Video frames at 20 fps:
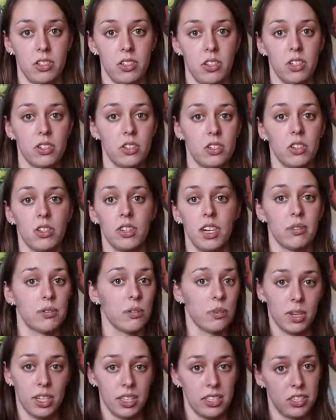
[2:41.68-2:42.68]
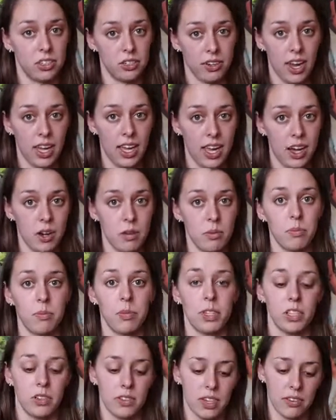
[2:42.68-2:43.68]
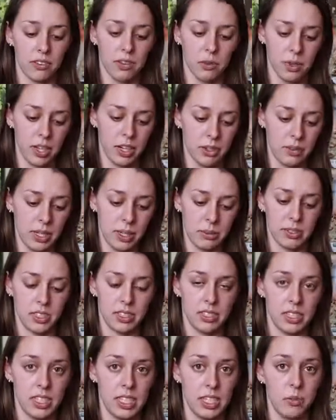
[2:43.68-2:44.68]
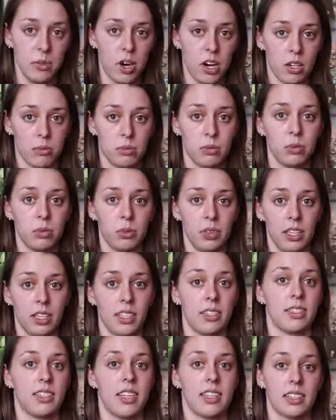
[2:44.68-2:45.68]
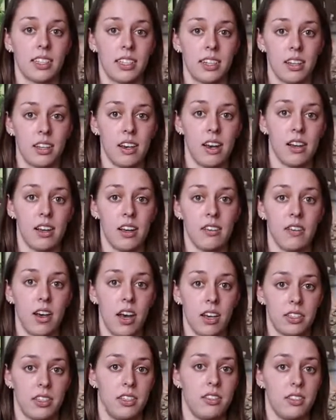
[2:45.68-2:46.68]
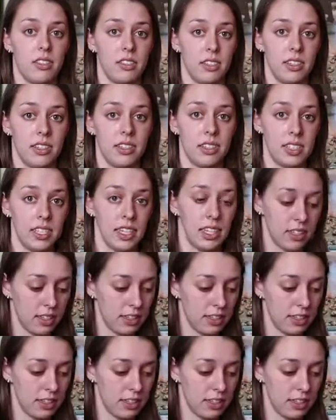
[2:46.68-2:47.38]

So you never want it to dry out, but you never want to be able to see water pooling because that's going to cut off oxygen to the seed.